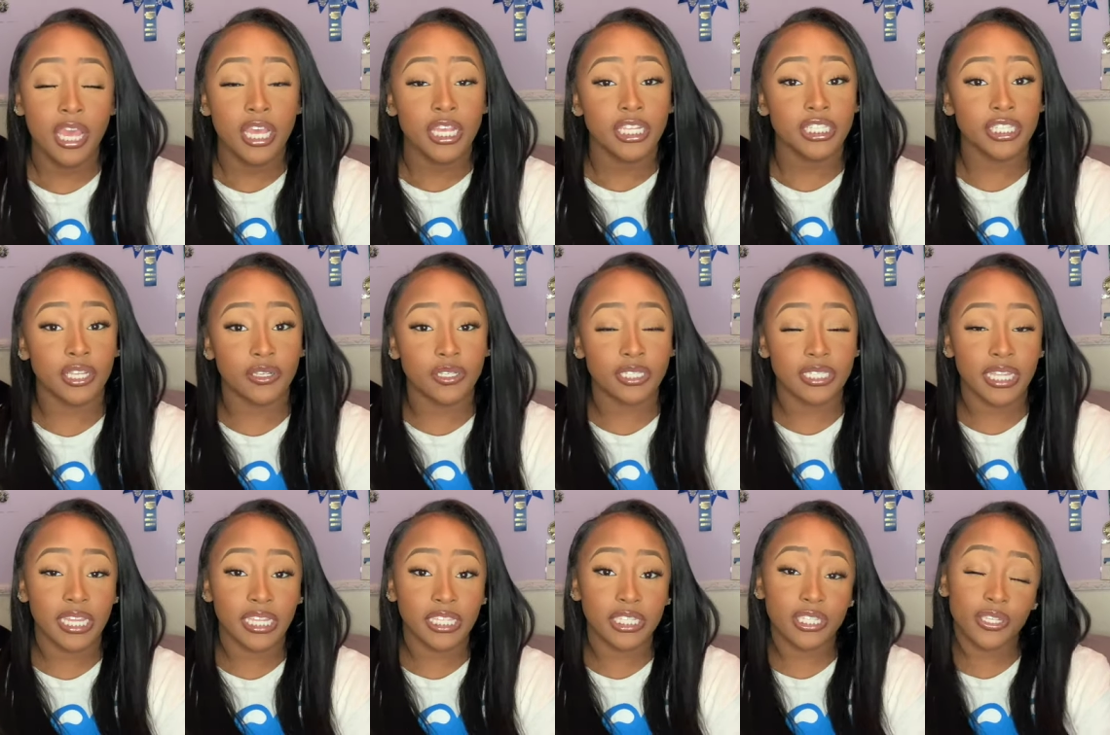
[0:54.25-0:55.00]
so
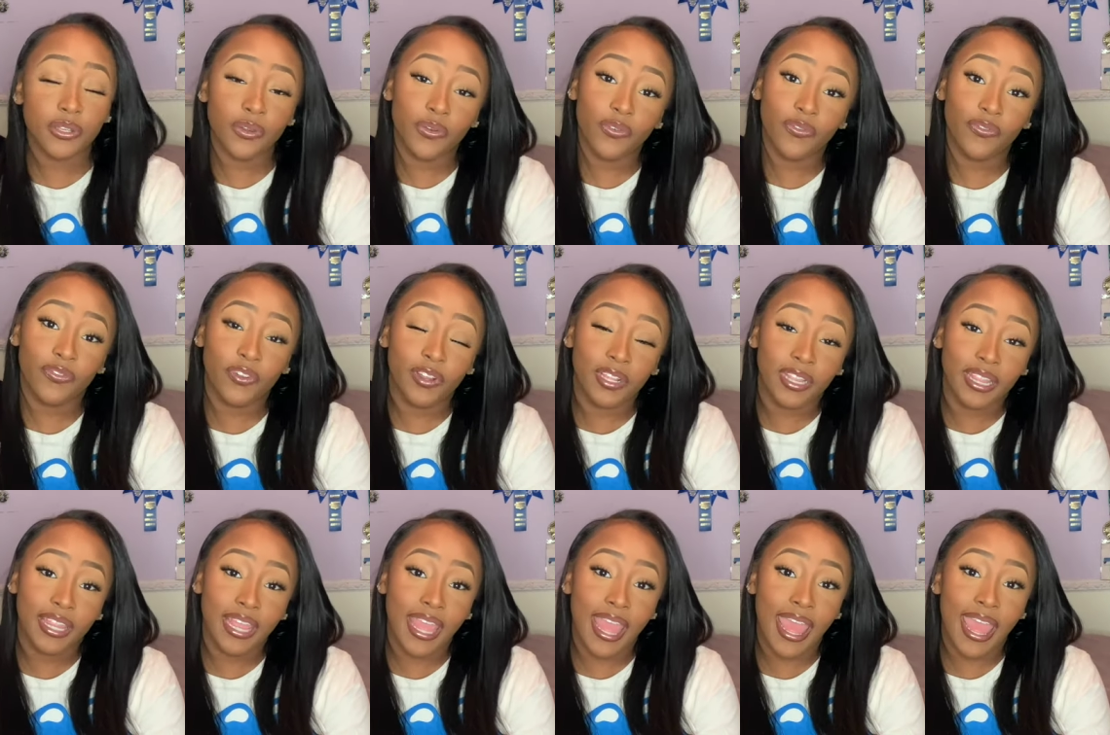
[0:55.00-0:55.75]
stay tuned for
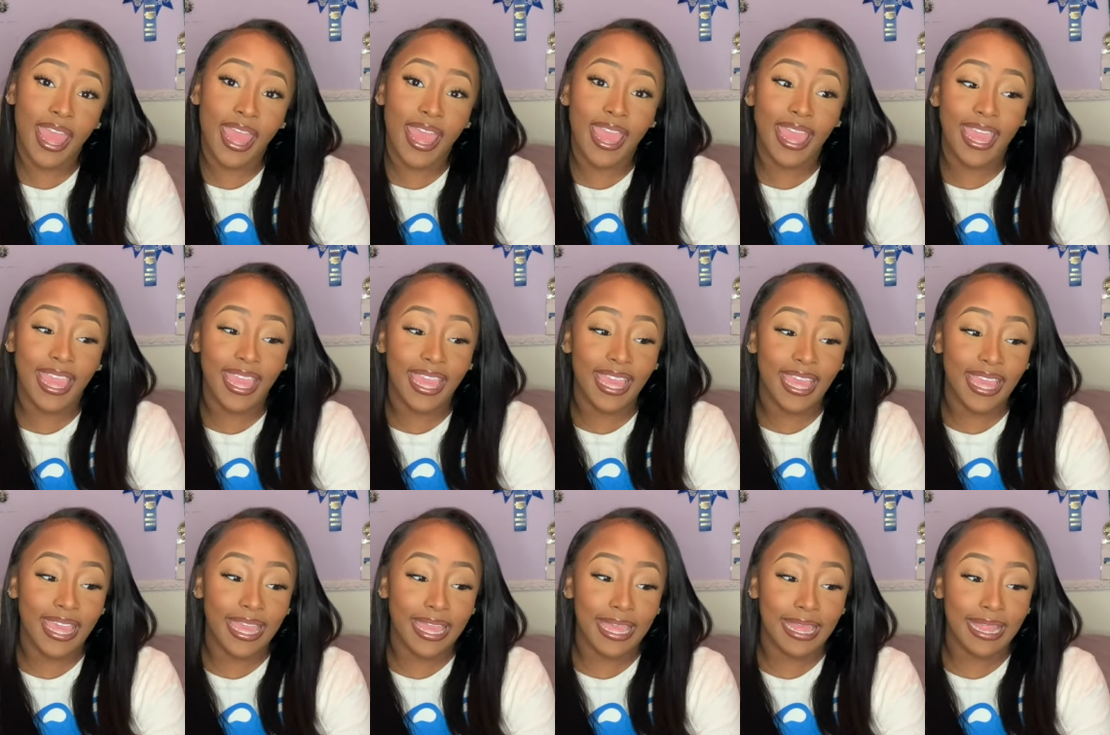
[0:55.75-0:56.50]
that.
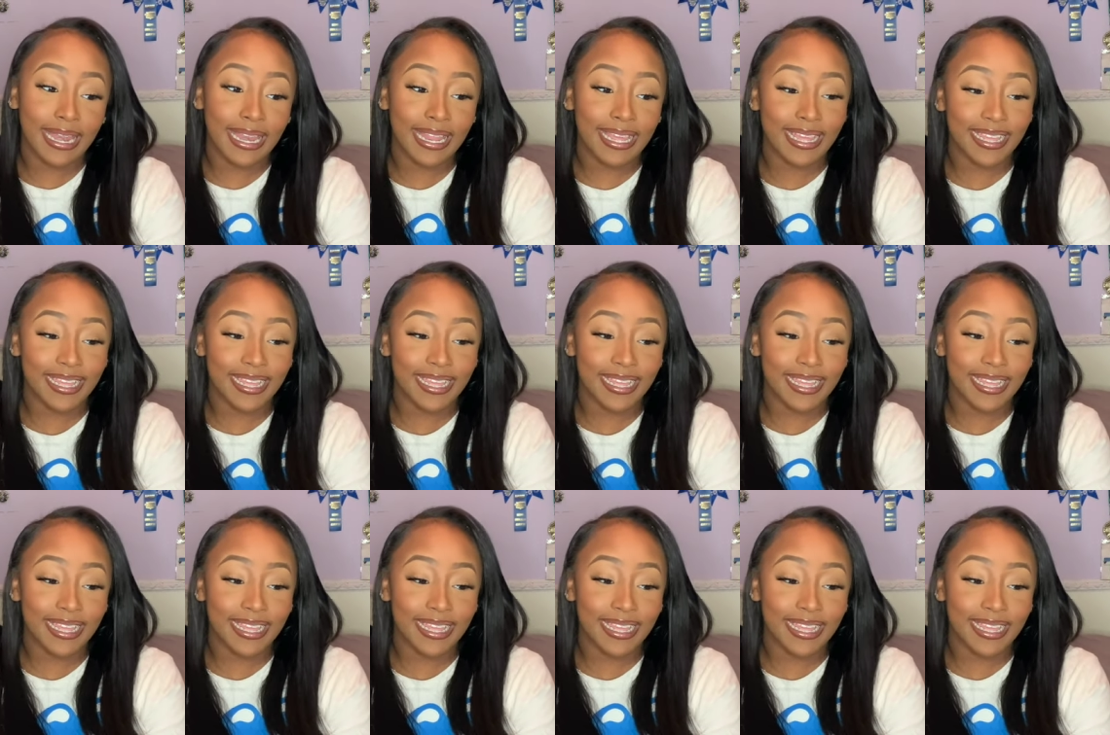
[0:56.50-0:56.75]
And